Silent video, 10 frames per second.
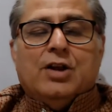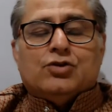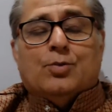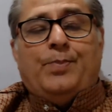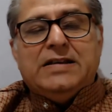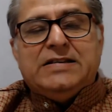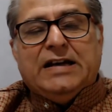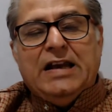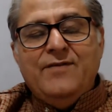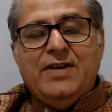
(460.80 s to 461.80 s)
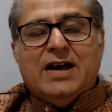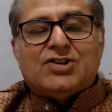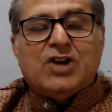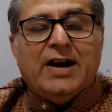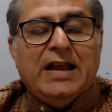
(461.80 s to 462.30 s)
So basically we are
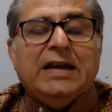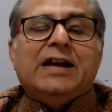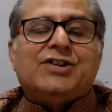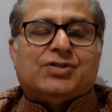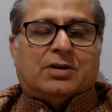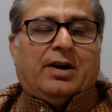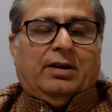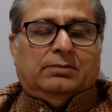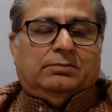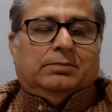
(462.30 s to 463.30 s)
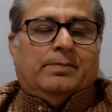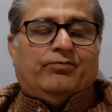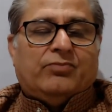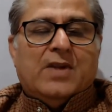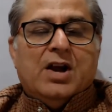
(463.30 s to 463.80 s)
studying nature.
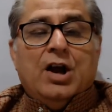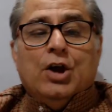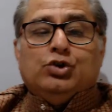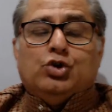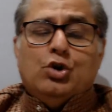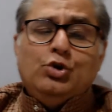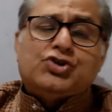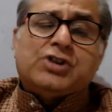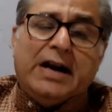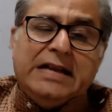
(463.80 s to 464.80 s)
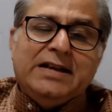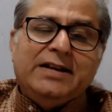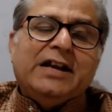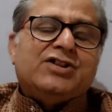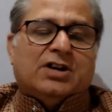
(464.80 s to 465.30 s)
So to study
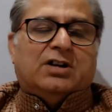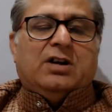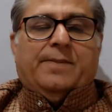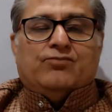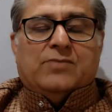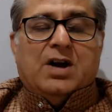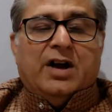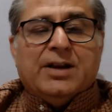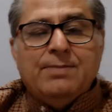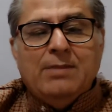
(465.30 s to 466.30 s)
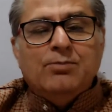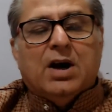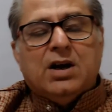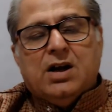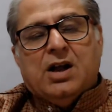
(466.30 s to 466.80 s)
the nature,
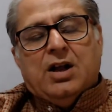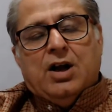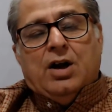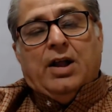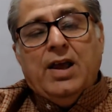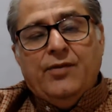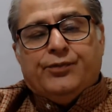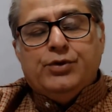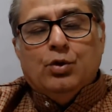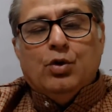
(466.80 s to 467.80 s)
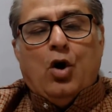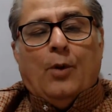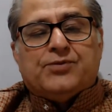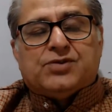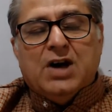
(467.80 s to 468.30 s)
remember, if you
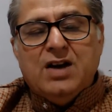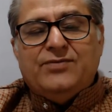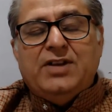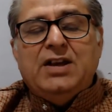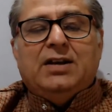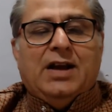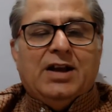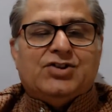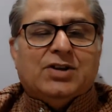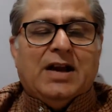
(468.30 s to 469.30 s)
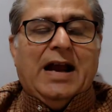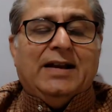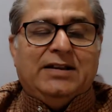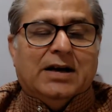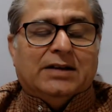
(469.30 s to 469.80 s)
observe the nature
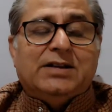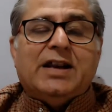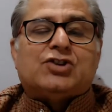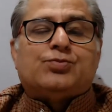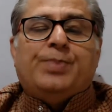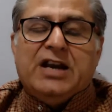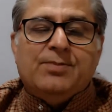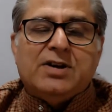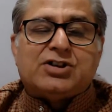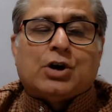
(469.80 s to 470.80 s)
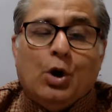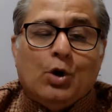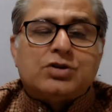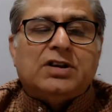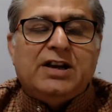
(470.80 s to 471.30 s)
and the other experiments
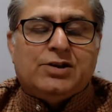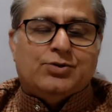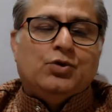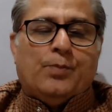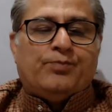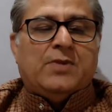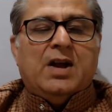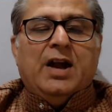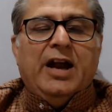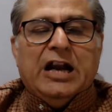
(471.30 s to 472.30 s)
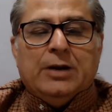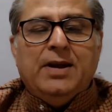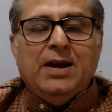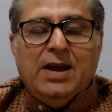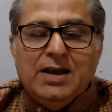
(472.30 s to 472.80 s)
closely to you, it will
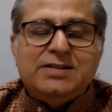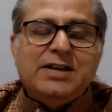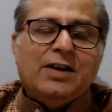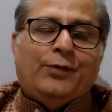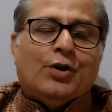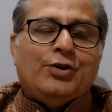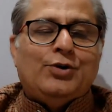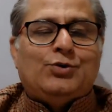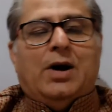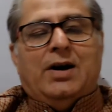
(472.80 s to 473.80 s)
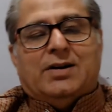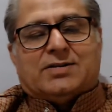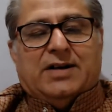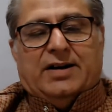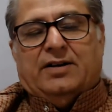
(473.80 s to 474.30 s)
be easier for you to understand.